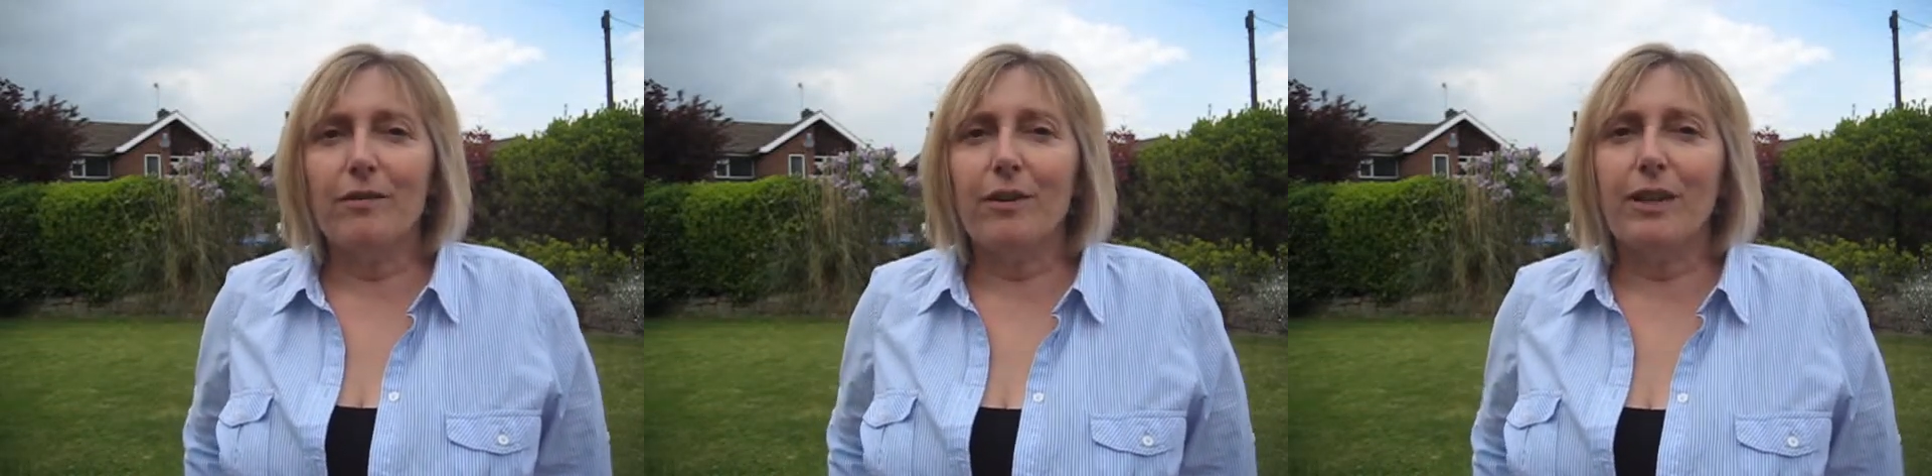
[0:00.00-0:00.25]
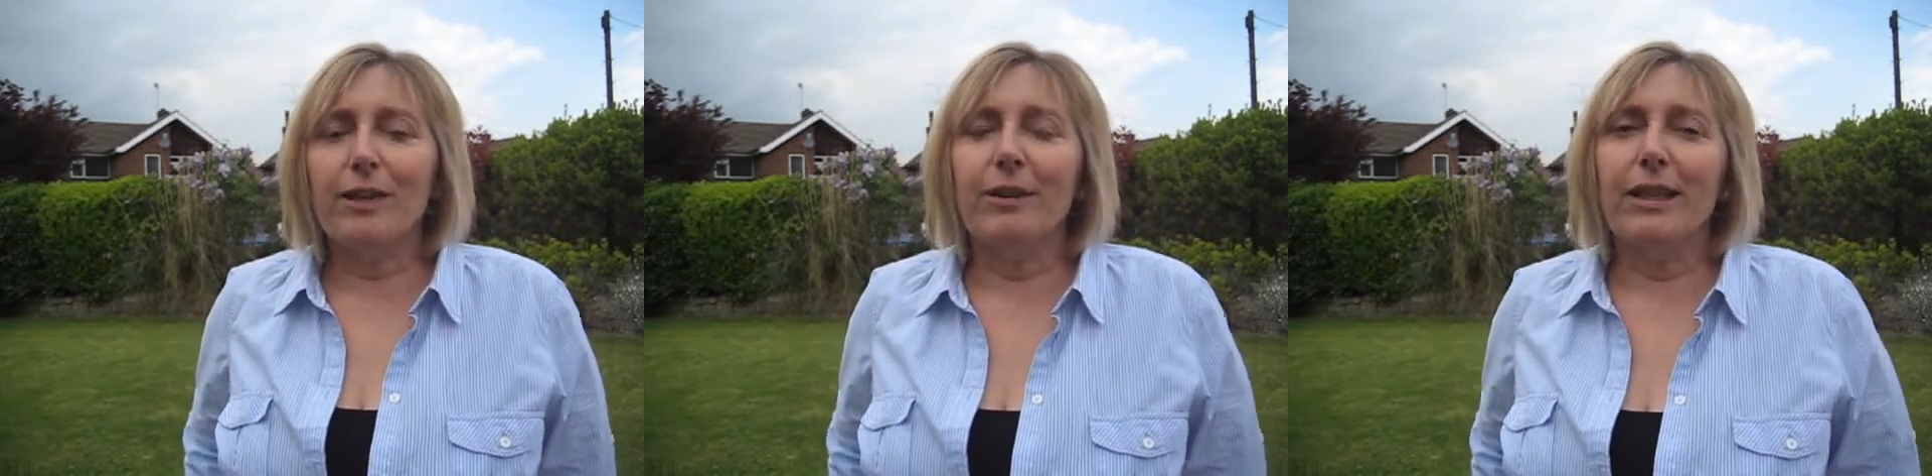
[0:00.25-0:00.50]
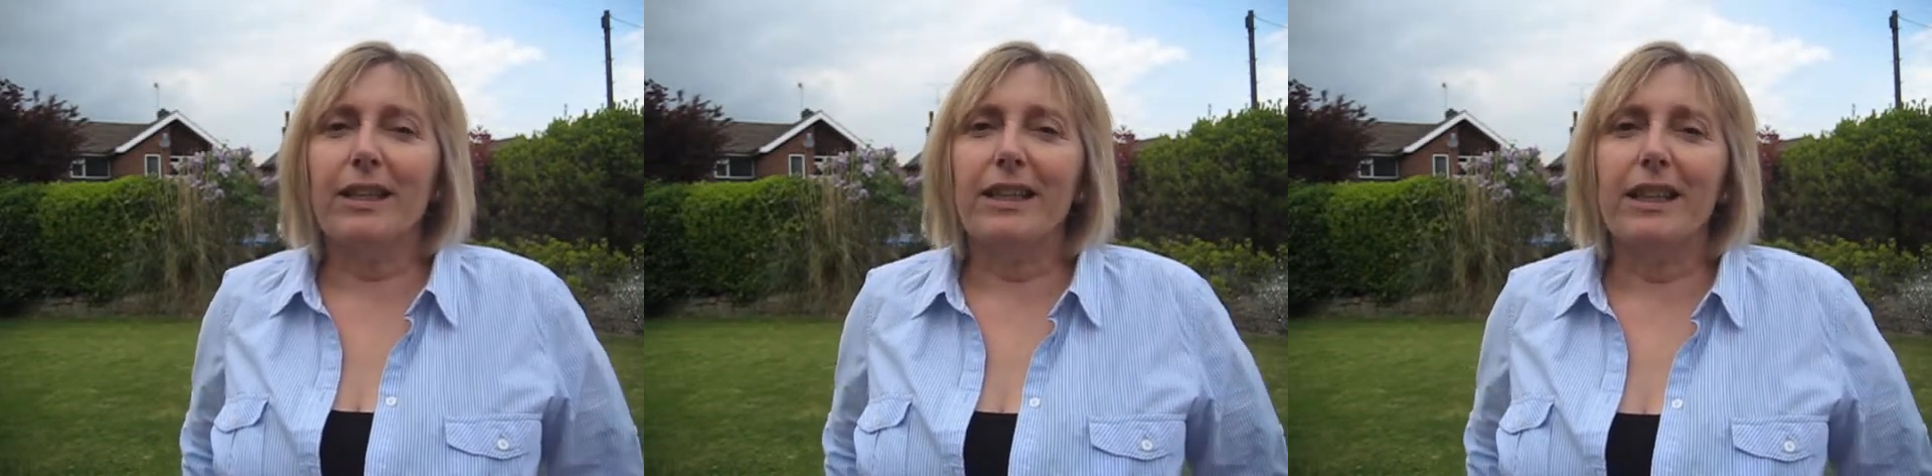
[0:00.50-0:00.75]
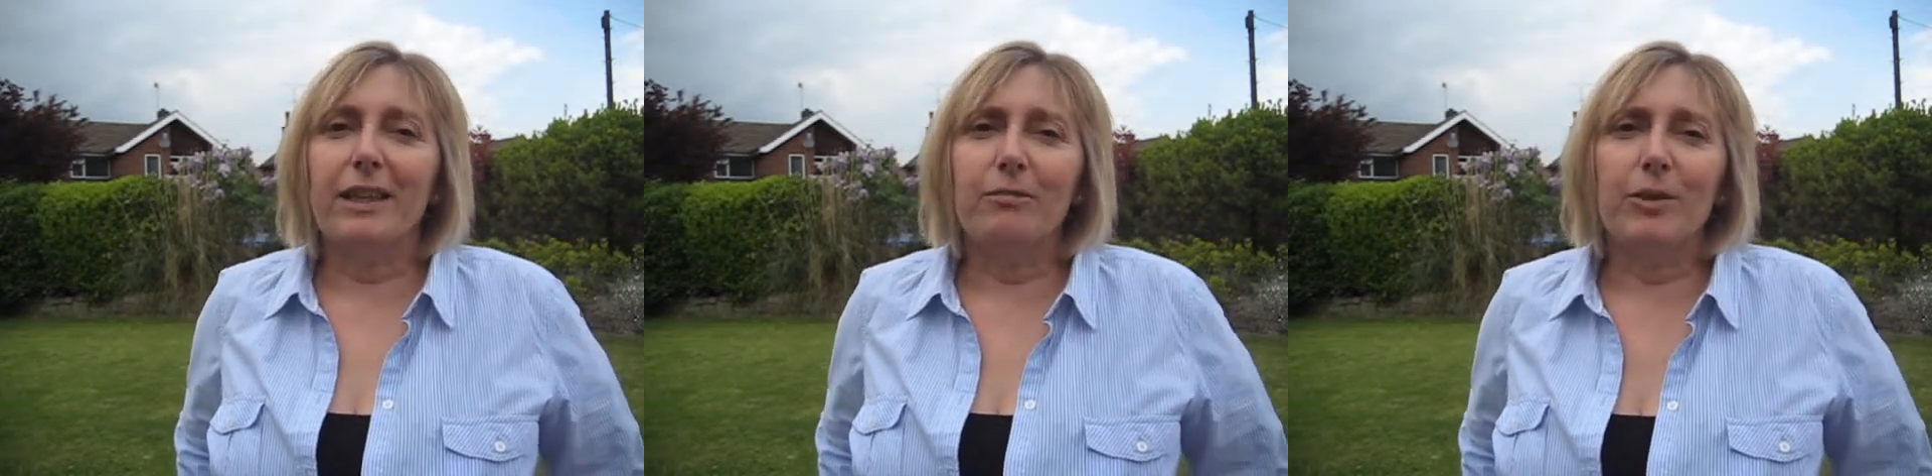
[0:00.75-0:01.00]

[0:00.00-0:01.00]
very quickly and